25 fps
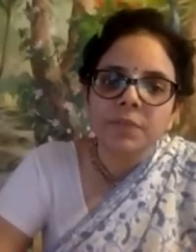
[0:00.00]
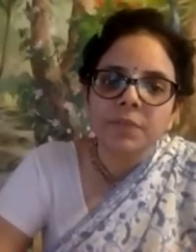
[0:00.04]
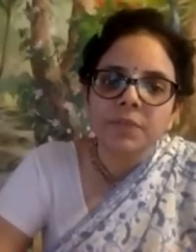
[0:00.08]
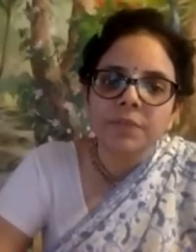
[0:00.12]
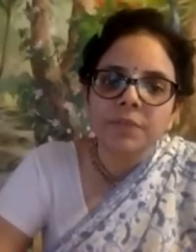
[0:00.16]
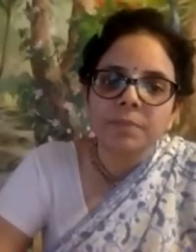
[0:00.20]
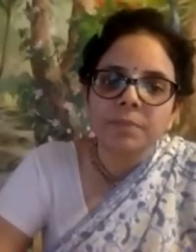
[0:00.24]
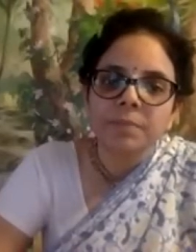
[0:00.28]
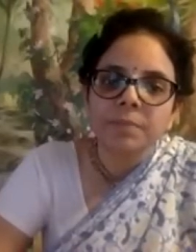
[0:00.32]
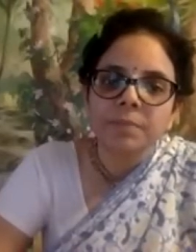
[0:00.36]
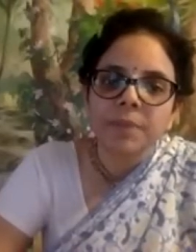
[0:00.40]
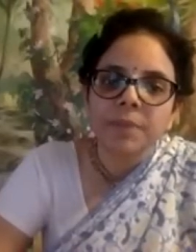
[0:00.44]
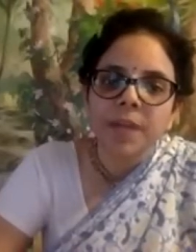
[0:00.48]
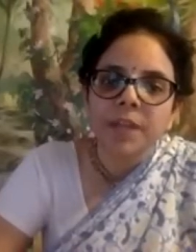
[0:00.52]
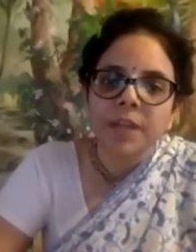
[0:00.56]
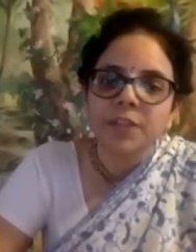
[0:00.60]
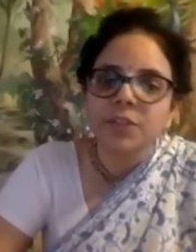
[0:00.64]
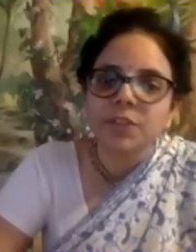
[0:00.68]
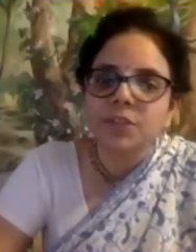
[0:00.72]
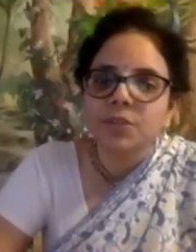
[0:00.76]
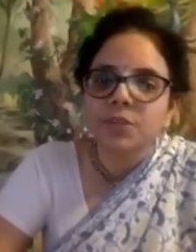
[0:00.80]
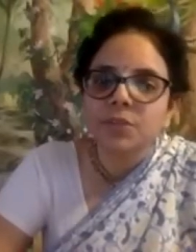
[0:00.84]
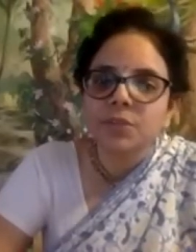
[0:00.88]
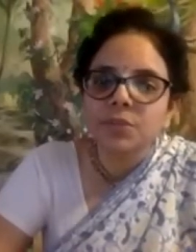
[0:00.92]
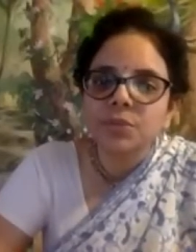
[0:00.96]
part
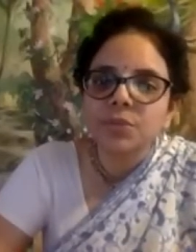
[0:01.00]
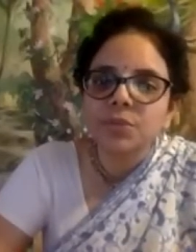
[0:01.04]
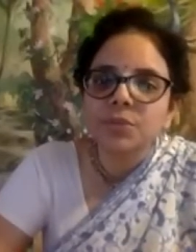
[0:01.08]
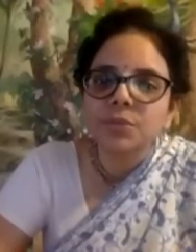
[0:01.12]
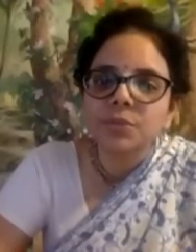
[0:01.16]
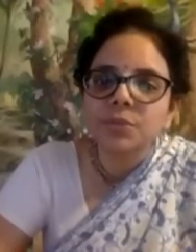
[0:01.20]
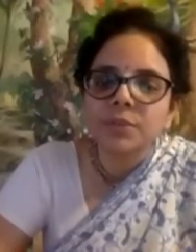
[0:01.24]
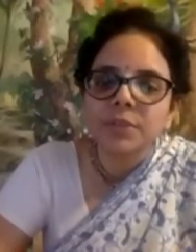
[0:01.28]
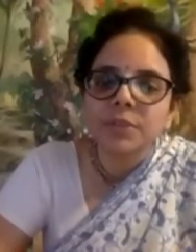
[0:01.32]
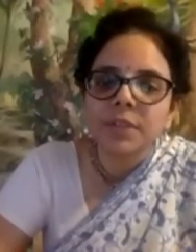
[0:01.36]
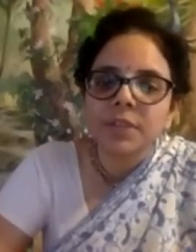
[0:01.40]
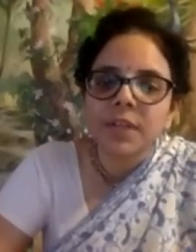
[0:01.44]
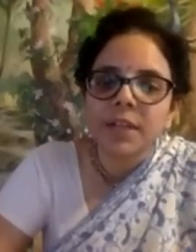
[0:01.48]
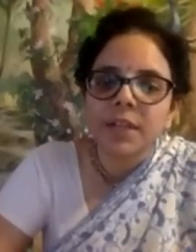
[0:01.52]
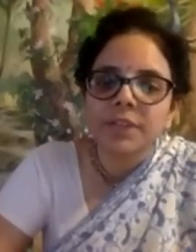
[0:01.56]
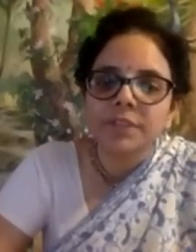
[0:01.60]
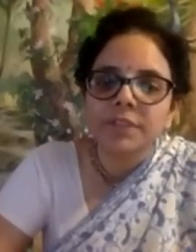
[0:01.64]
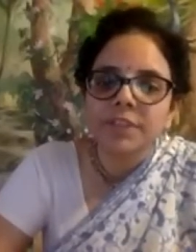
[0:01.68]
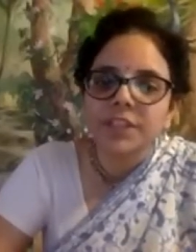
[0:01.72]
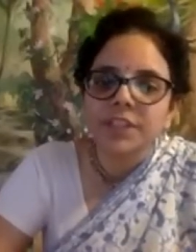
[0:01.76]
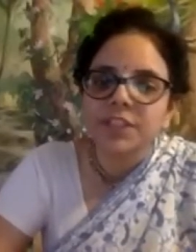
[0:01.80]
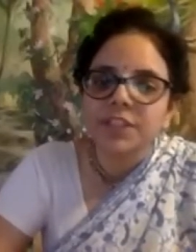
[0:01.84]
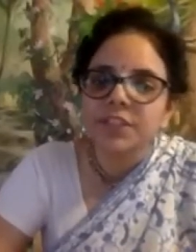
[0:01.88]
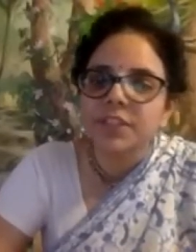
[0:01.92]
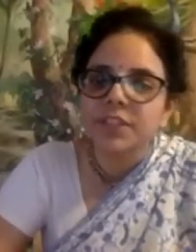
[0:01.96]
2, I
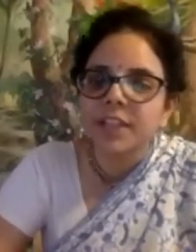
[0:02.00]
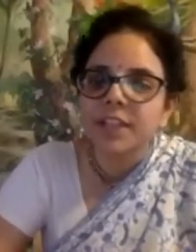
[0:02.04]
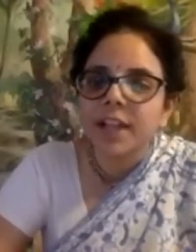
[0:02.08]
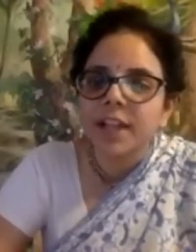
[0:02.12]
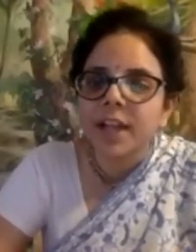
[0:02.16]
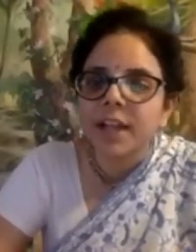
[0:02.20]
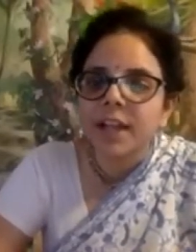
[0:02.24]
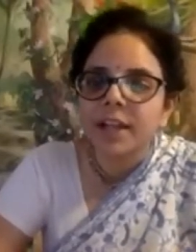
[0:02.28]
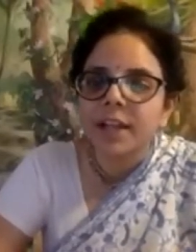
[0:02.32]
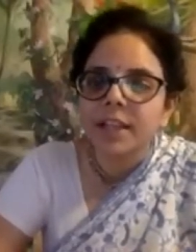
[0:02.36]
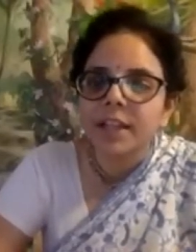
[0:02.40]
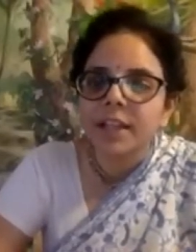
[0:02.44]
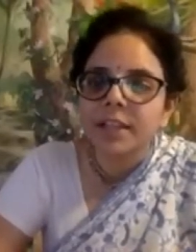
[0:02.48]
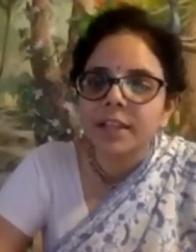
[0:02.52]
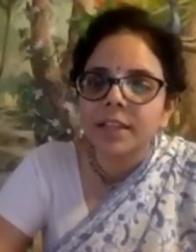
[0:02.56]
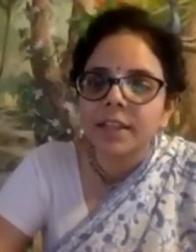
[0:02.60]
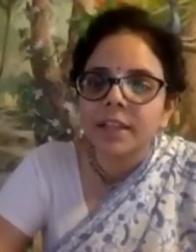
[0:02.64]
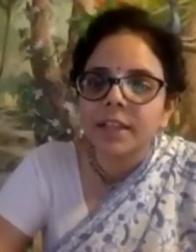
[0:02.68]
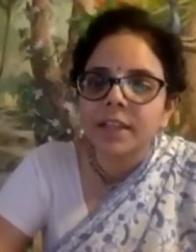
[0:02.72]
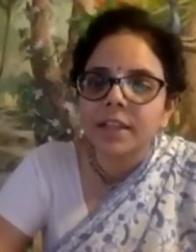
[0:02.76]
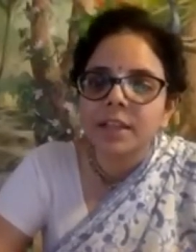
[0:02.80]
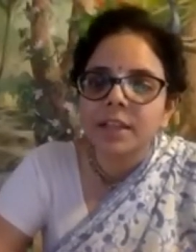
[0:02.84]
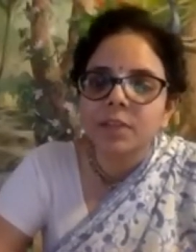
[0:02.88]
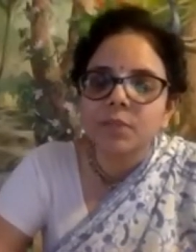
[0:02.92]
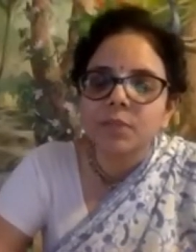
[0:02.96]
finished that, and then
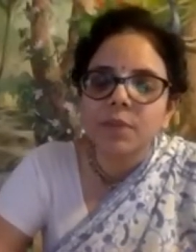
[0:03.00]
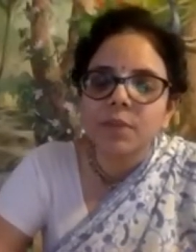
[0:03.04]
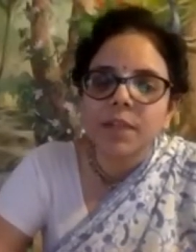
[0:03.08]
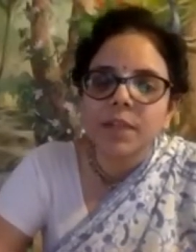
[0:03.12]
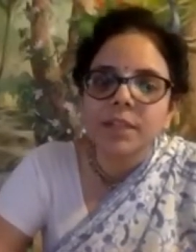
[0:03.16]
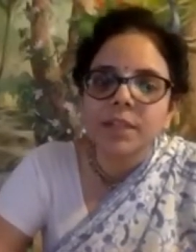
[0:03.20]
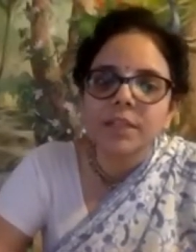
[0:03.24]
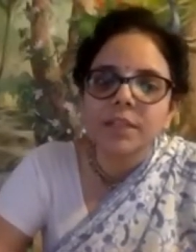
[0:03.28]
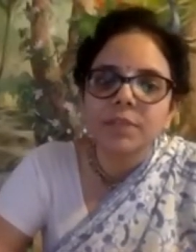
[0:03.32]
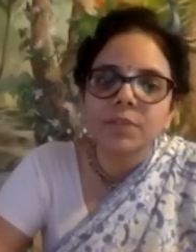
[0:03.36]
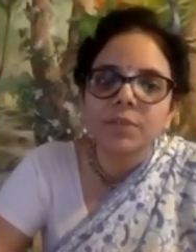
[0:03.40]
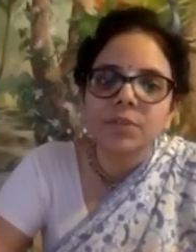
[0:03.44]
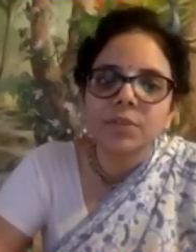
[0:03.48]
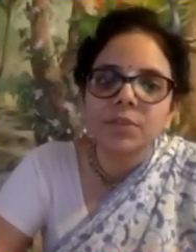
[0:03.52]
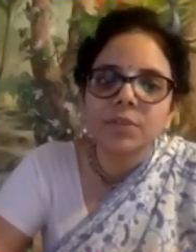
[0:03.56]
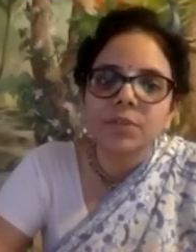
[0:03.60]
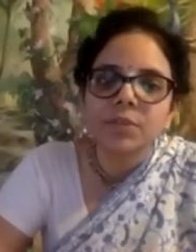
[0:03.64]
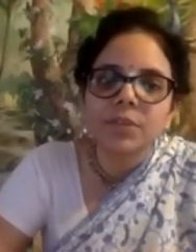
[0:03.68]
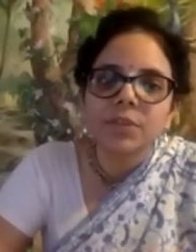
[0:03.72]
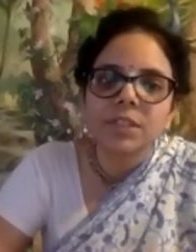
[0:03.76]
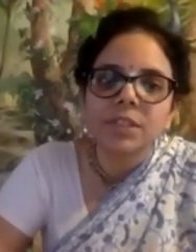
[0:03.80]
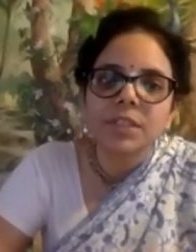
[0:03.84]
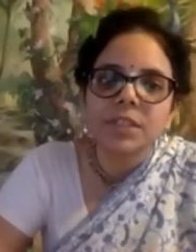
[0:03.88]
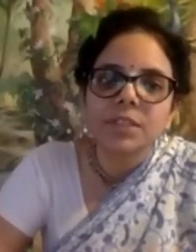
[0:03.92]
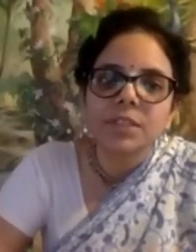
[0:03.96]
invite
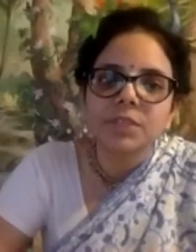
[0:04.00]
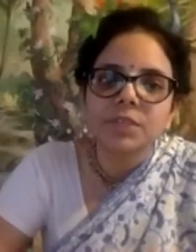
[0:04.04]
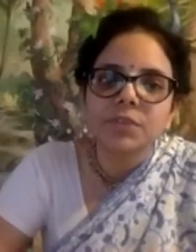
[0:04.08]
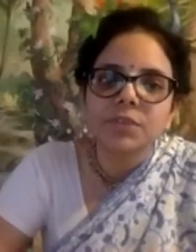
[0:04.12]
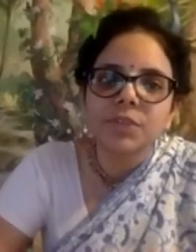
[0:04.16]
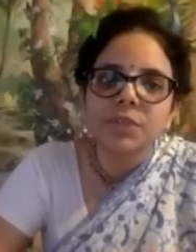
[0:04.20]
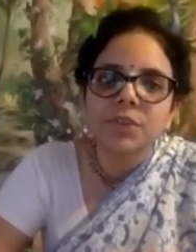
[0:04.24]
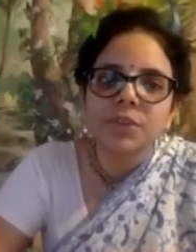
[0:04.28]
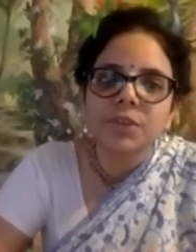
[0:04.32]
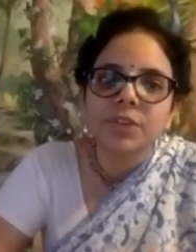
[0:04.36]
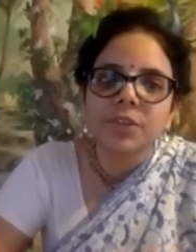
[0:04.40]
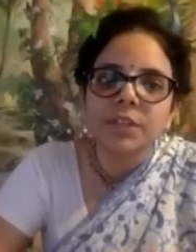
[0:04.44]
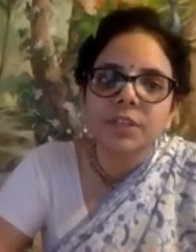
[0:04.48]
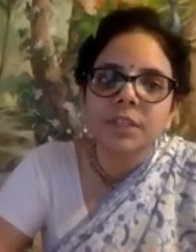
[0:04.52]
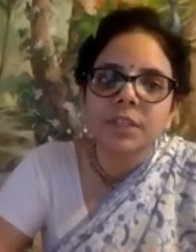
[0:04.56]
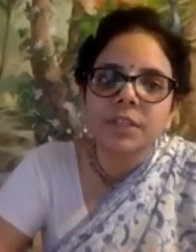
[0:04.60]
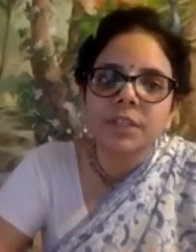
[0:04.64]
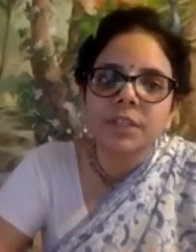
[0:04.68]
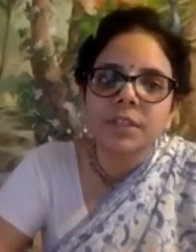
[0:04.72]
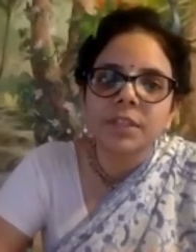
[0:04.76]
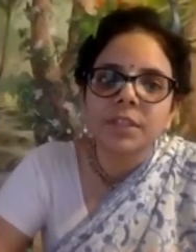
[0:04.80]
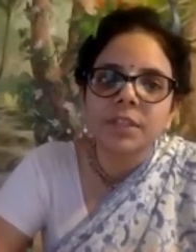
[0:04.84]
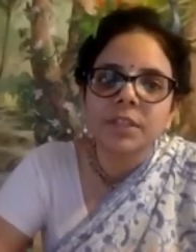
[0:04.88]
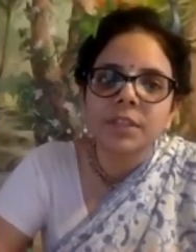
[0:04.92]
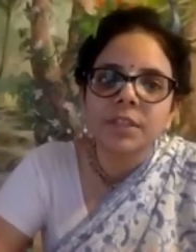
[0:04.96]
devotees for